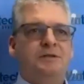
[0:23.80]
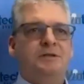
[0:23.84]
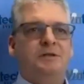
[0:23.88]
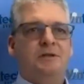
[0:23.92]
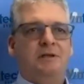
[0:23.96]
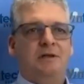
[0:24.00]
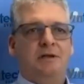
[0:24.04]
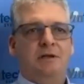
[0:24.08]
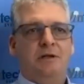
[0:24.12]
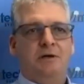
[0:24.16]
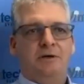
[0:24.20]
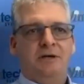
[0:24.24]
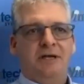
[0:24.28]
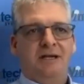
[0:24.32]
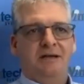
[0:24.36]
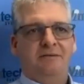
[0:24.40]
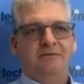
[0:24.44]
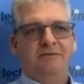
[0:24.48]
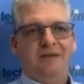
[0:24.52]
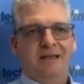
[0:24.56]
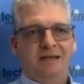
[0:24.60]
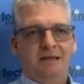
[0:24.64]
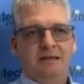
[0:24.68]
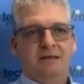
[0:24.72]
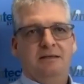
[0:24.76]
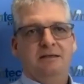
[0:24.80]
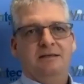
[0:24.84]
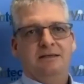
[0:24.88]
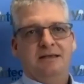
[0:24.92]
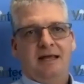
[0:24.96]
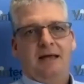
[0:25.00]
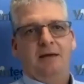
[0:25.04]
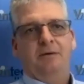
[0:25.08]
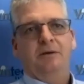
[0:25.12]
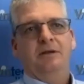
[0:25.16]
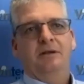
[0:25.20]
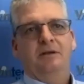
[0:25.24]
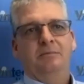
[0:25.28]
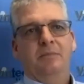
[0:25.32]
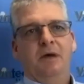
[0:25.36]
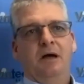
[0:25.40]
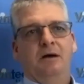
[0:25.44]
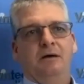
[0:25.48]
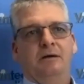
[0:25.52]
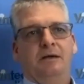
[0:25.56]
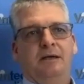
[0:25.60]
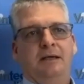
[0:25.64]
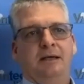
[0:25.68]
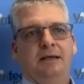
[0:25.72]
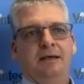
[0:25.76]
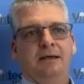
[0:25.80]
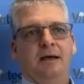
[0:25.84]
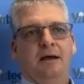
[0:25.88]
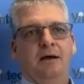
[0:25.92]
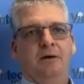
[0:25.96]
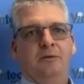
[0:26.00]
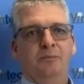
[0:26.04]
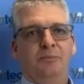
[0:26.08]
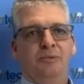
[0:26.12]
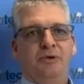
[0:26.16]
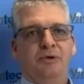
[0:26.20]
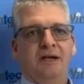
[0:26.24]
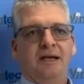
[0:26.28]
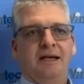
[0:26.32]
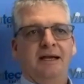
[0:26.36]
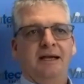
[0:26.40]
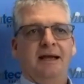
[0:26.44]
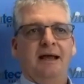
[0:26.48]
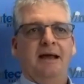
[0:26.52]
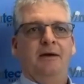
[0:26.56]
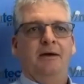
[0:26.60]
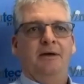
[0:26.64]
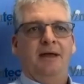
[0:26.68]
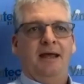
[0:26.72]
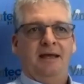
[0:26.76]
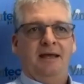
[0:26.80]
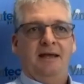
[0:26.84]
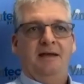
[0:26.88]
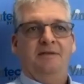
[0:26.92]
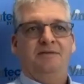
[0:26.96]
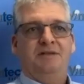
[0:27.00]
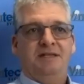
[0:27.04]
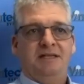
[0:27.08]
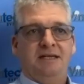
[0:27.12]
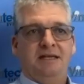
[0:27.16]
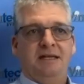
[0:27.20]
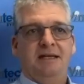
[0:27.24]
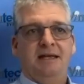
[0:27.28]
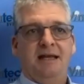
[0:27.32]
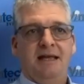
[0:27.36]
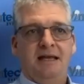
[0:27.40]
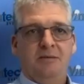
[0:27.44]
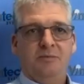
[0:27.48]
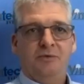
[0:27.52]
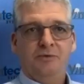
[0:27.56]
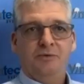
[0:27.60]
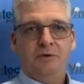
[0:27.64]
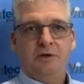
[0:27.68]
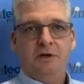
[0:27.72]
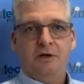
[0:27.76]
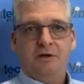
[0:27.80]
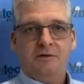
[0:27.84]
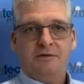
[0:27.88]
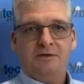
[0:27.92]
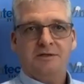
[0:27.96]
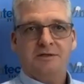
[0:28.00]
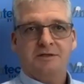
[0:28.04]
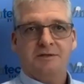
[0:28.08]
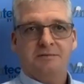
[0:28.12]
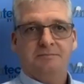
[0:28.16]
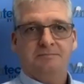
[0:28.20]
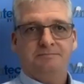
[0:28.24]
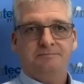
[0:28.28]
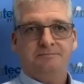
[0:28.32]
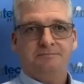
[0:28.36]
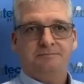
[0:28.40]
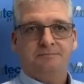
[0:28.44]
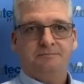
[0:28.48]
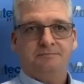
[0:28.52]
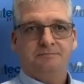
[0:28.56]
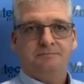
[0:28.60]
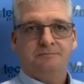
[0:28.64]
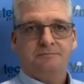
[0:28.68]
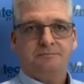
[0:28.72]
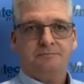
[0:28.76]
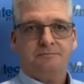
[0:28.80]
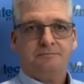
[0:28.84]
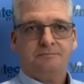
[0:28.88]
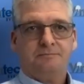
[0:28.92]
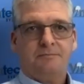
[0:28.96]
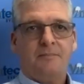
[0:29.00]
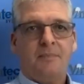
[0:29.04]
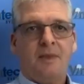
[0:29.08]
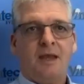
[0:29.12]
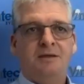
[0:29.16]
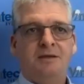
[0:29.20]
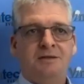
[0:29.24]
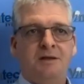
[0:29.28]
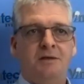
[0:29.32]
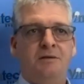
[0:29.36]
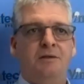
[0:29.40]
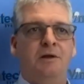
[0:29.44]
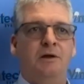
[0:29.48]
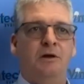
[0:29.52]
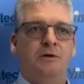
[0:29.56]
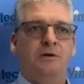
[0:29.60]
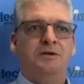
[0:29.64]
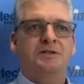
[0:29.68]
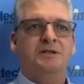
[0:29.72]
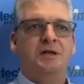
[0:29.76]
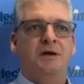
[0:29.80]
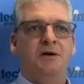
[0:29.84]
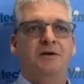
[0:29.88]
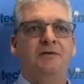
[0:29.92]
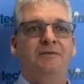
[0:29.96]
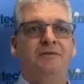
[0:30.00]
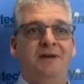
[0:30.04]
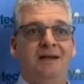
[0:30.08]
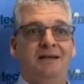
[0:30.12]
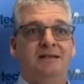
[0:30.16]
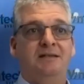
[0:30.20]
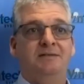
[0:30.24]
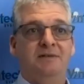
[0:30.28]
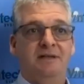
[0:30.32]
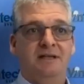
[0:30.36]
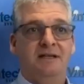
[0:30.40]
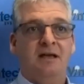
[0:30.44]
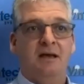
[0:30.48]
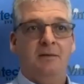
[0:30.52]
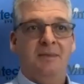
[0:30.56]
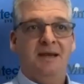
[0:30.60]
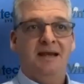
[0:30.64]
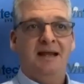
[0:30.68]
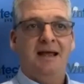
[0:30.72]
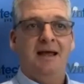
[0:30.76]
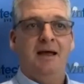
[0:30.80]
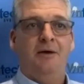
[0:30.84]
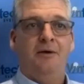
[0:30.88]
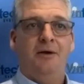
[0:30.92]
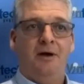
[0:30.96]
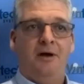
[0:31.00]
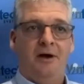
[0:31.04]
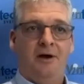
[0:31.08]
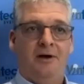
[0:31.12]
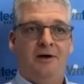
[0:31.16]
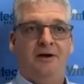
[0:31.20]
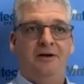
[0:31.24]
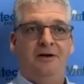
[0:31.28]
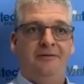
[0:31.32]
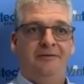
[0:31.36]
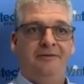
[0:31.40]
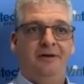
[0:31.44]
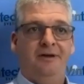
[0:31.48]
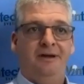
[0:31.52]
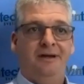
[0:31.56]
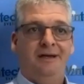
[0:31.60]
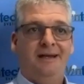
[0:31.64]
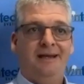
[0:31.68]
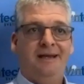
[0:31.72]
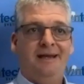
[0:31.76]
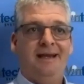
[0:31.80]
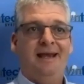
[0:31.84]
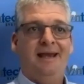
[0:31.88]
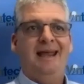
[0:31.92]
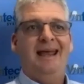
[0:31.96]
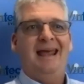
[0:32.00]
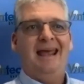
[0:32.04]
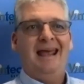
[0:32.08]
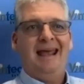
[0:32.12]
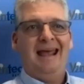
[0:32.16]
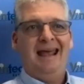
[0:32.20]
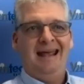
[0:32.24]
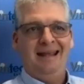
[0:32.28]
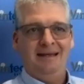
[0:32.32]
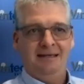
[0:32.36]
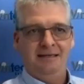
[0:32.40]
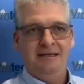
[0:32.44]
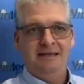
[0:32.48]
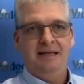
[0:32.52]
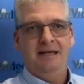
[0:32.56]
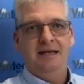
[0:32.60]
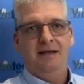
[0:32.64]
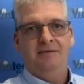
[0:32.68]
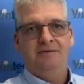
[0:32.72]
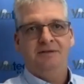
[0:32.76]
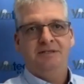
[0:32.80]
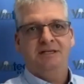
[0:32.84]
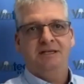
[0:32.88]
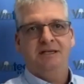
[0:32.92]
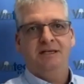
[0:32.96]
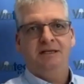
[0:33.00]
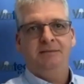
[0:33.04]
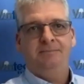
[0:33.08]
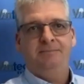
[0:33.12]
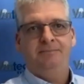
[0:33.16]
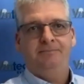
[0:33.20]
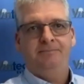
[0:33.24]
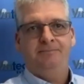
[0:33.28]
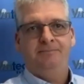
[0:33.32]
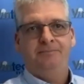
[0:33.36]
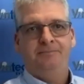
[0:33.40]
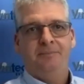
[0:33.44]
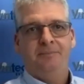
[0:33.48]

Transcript: of the locking vendors now in the market are bringing out NFC-enabled locks. So the locks are effectively coming out RFID and NFC.